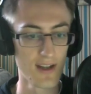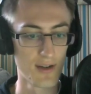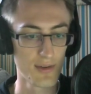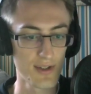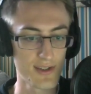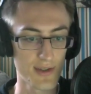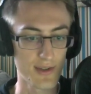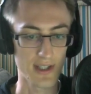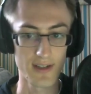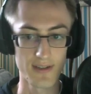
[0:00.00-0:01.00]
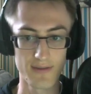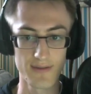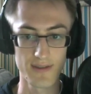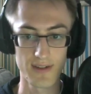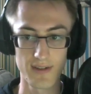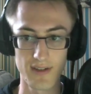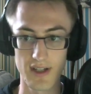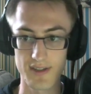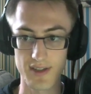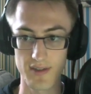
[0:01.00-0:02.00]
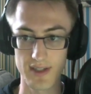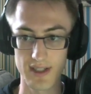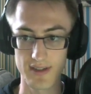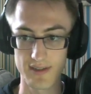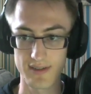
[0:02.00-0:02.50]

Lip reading: What did Zoe get of us going down?